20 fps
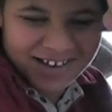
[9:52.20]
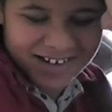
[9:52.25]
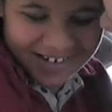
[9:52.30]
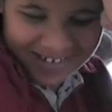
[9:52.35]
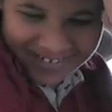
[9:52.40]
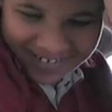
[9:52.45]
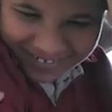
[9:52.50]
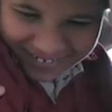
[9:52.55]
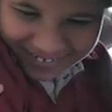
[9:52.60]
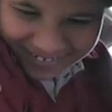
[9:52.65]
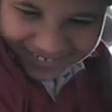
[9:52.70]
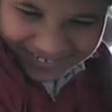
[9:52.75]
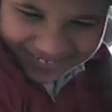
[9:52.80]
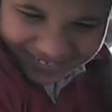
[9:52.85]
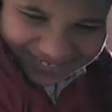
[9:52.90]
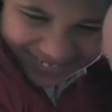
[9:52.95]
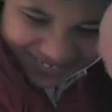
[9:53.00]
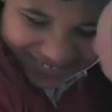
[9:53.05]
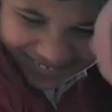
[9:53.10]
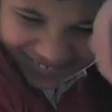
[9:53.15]
in
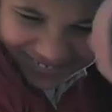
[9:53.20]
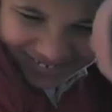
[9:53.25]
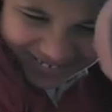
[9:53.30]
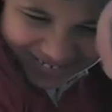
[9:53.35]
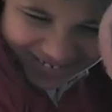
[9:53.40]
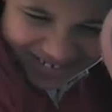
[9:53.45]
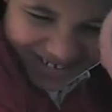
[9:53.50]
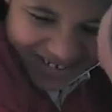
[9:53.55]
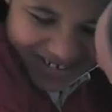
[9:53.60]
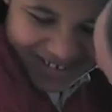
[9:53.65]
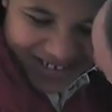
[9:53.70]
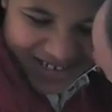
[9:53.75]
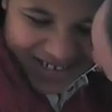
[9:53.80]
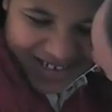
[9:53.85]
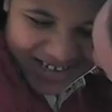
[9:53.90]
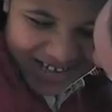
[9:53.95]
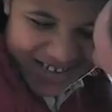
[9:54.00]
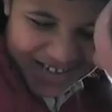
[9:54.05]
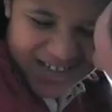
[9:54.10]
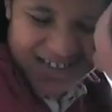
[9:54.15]
Makaton and
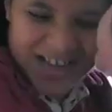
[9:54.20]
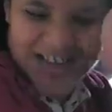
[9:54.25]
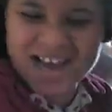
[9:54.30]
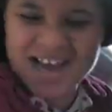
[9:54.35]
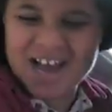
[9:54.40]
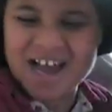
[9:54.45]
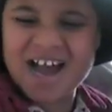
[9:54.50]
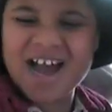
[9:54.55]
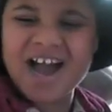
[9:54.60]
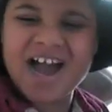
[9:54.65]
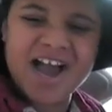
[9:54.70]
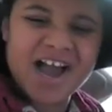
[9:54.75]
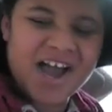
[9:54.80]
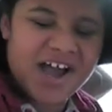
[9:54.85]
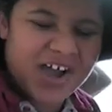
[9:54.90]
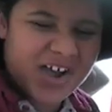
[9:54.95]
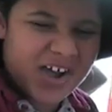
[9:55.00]
the PECS picture